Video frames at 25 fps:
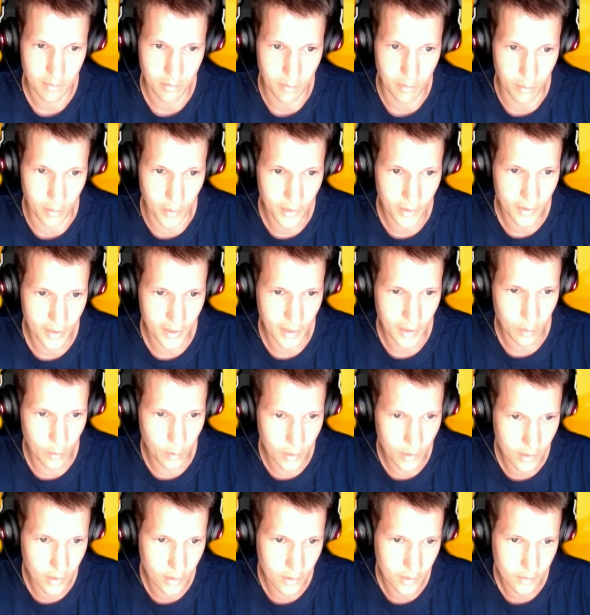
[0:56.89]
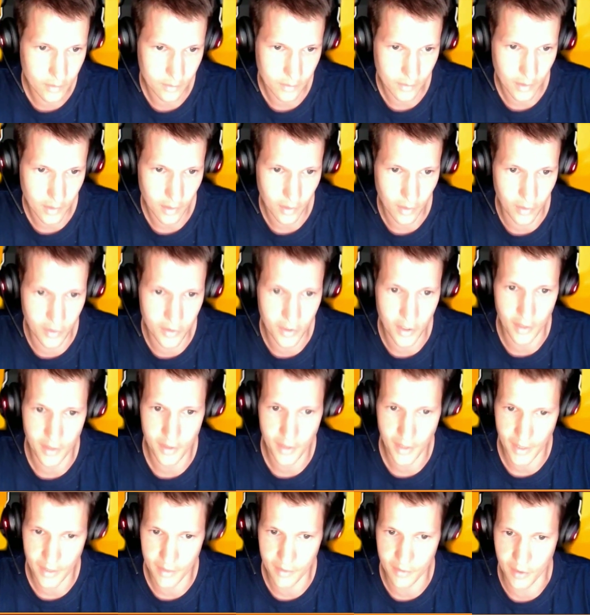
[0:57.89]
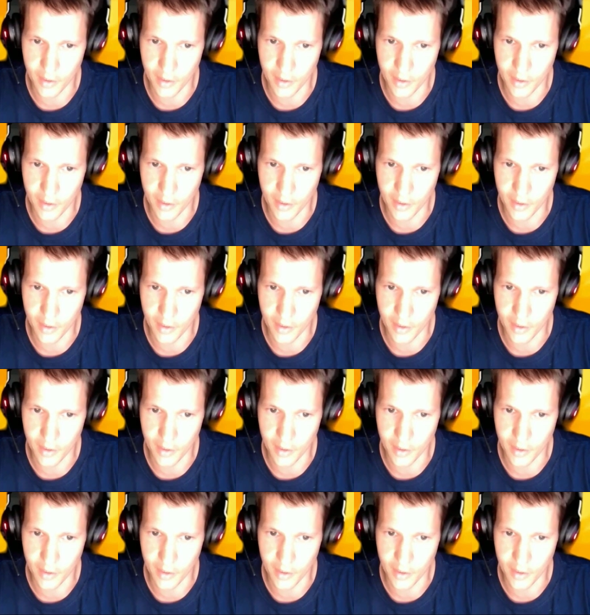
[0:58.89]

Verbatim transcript: but he will, on the other hand,